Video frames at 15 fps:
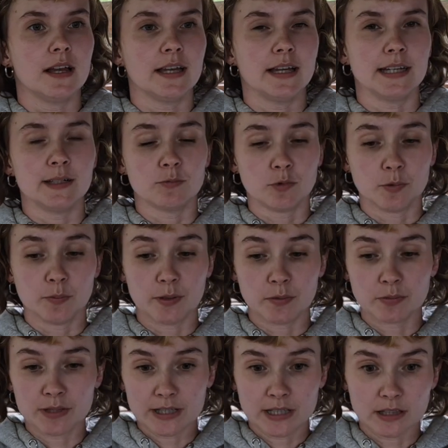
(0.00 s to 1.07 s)
it would be
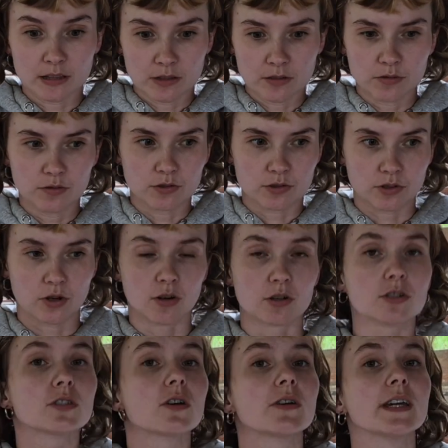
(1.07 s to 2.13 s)
really loose
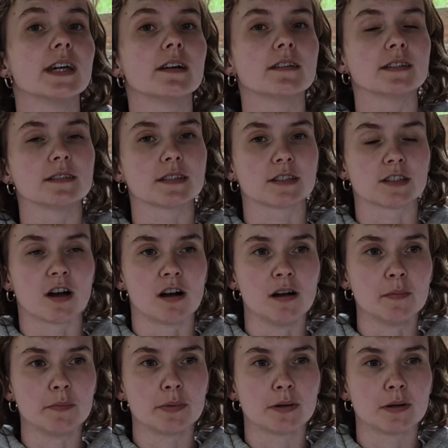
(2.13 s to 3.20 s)
also here in the
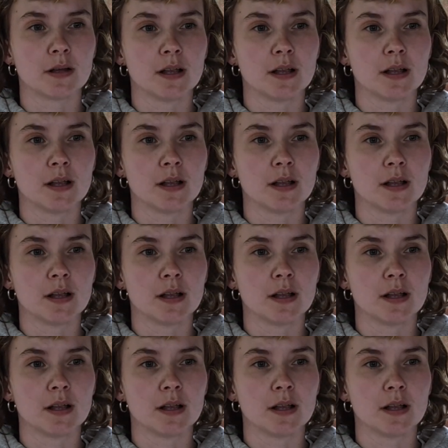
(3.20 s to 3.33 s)
top.